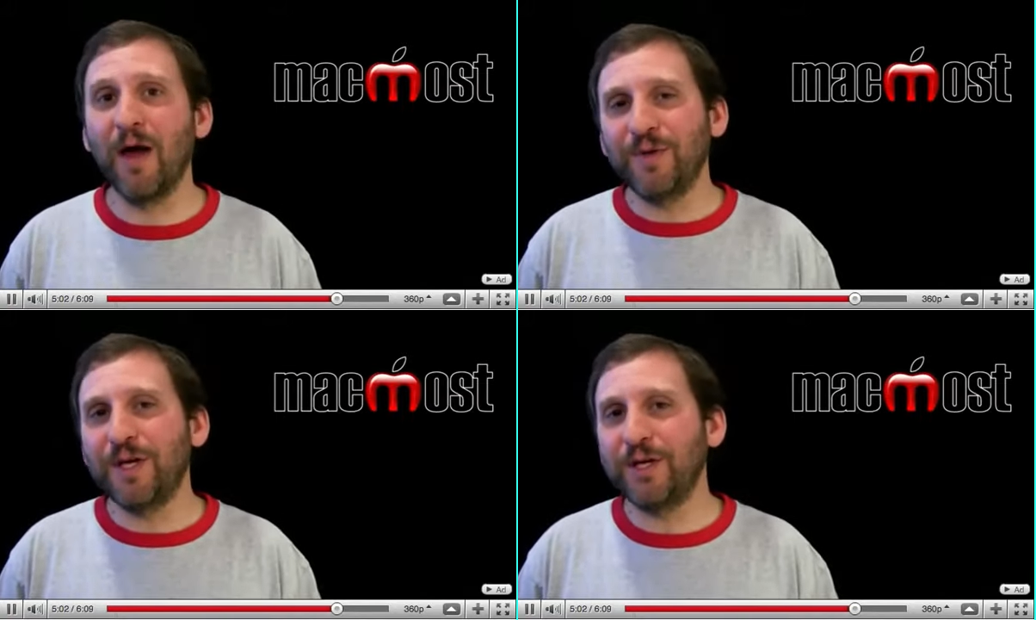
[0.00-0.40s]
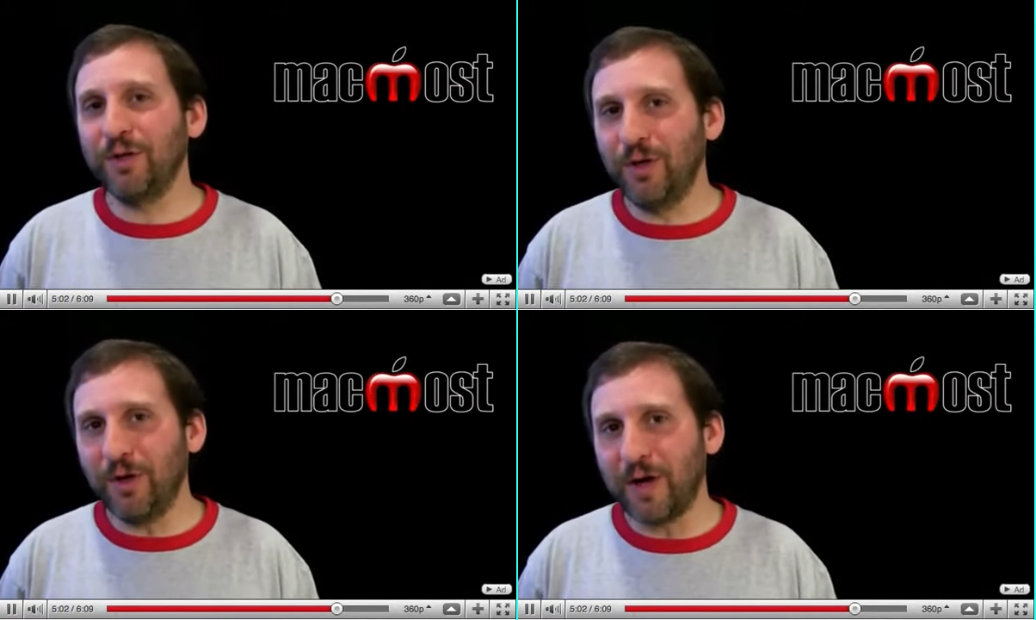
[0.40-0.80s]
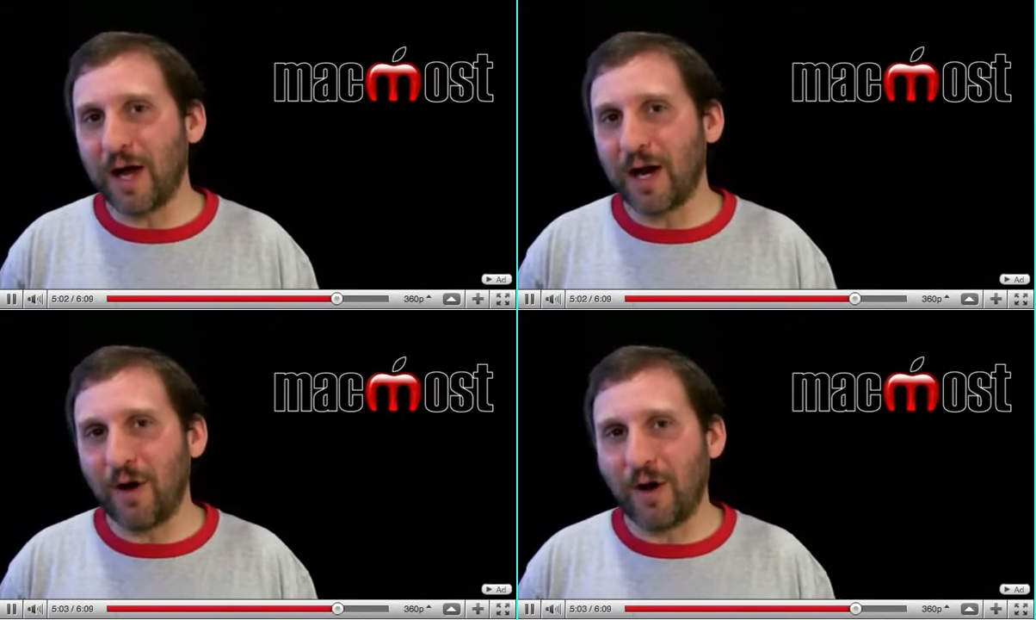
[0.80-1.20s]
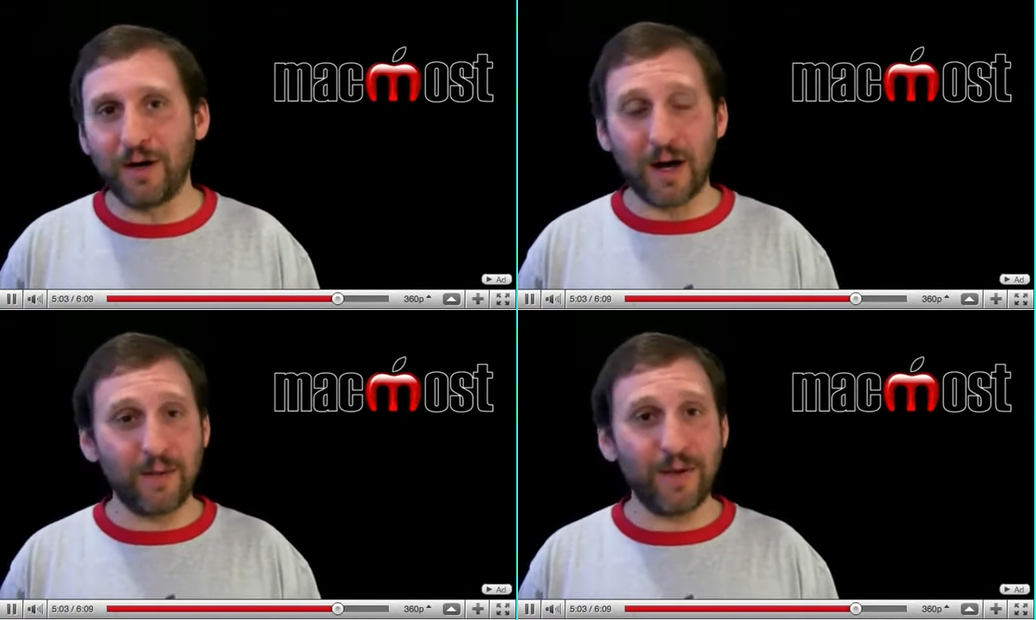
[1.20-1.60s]
But then you look at them
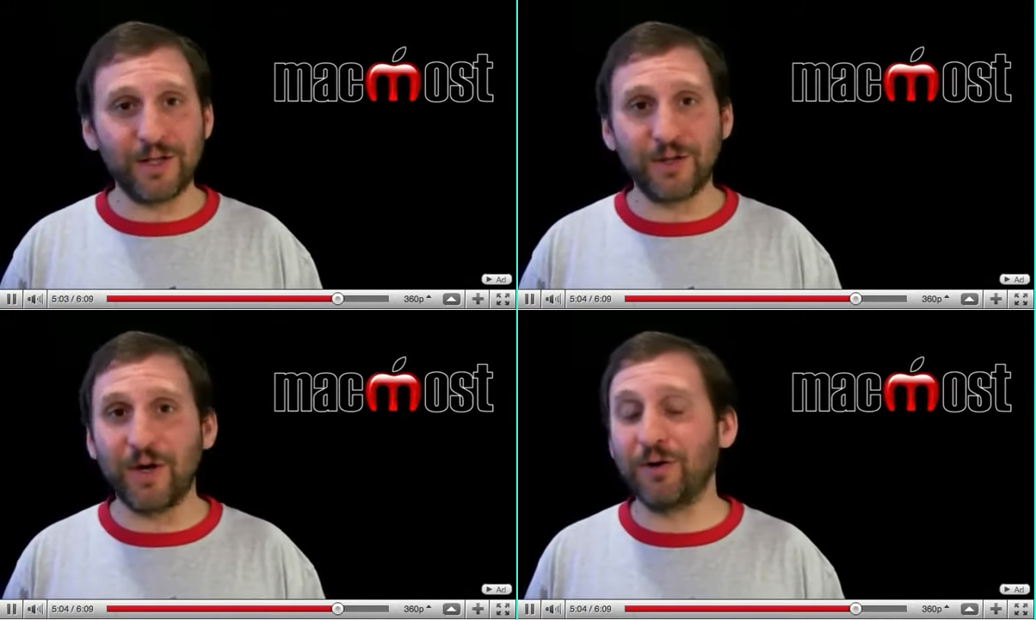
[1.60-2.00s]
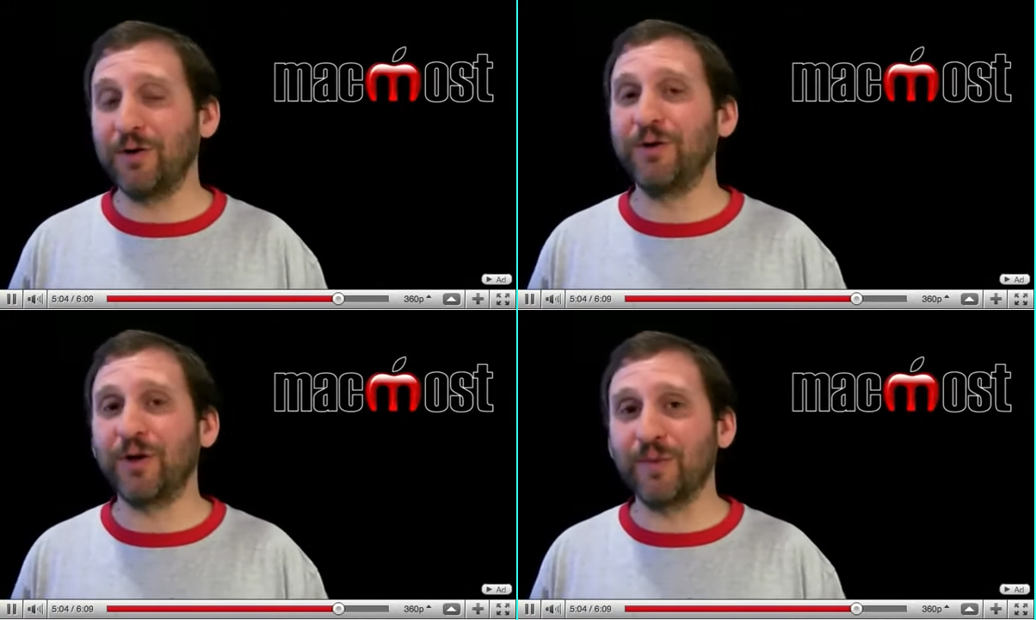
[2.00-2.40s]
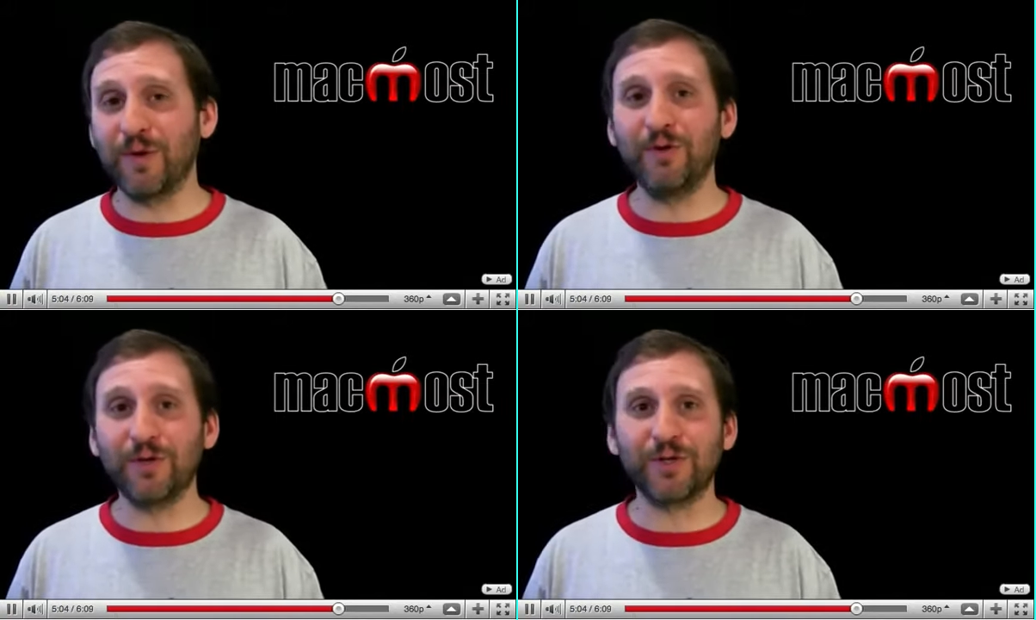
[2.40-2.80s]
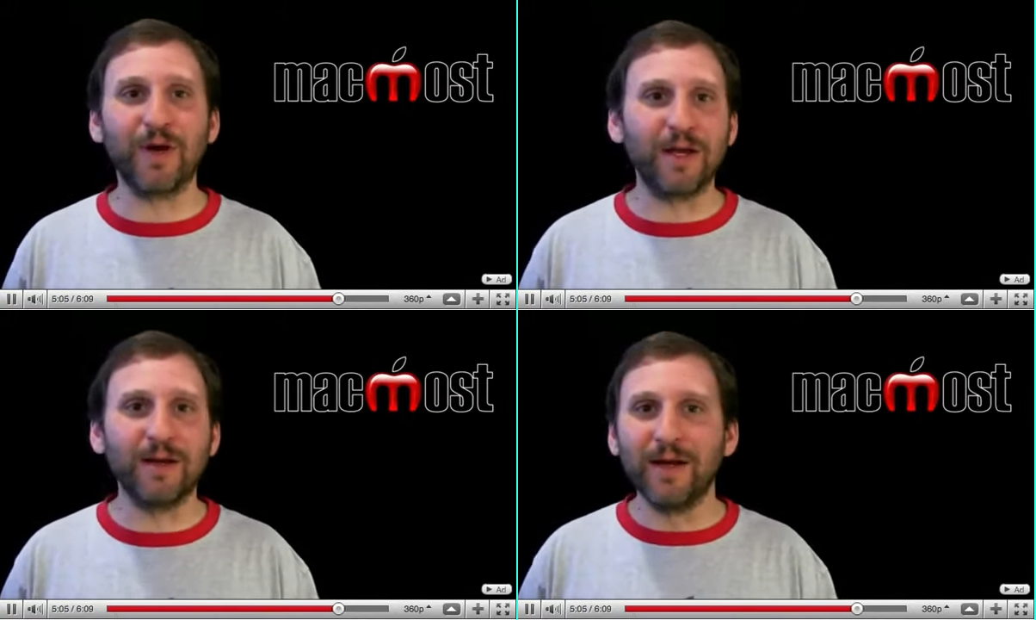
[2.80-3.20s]
on an iPad screen or in a computer
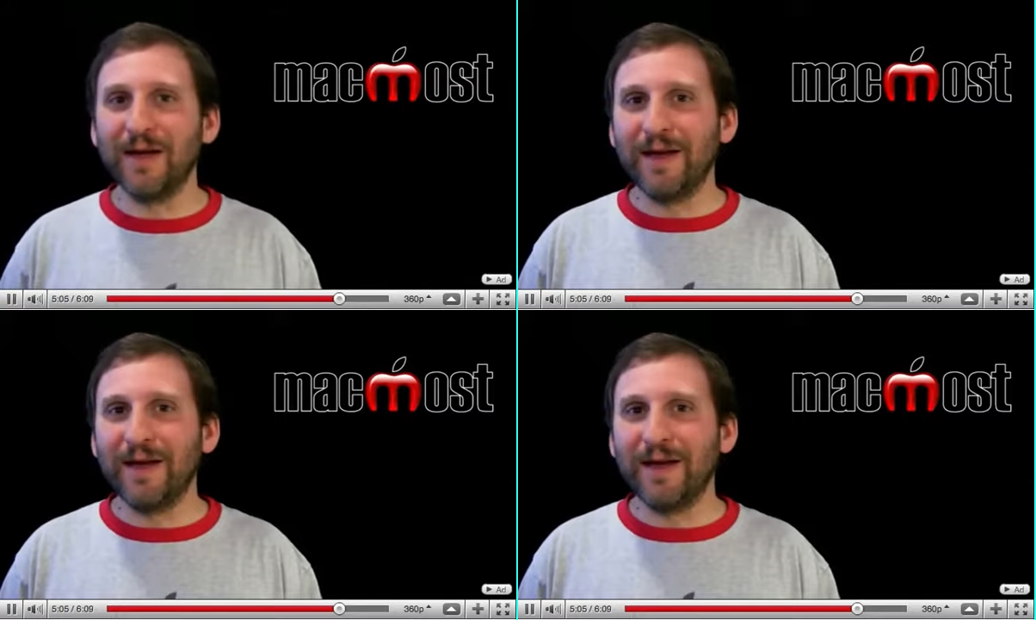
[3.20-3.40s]
screen